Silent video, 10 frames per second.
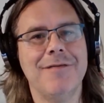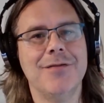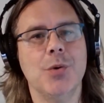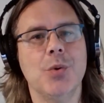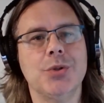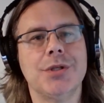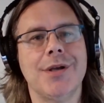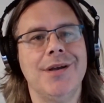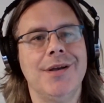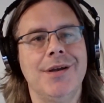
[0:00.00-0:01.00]

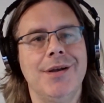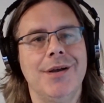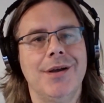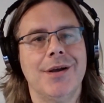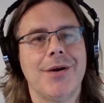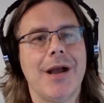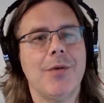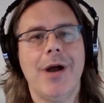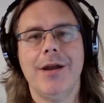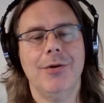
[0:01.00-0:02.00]
views
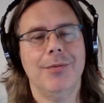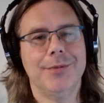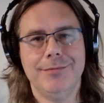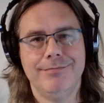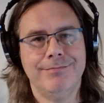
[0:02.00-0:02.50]
cracked wide open.